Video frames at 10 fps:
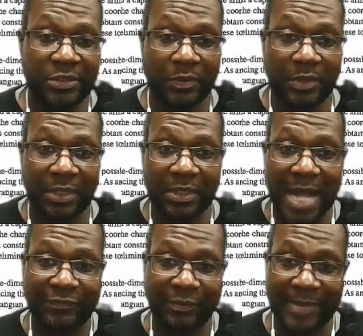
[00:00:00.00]
So
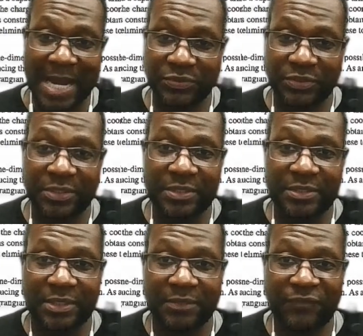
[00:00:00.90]
I have a
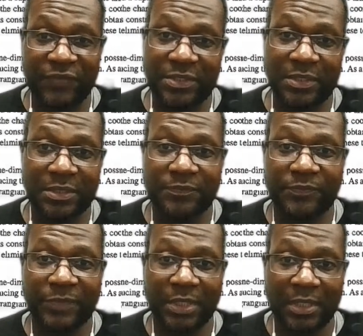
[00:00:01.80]
bachelor's in physics,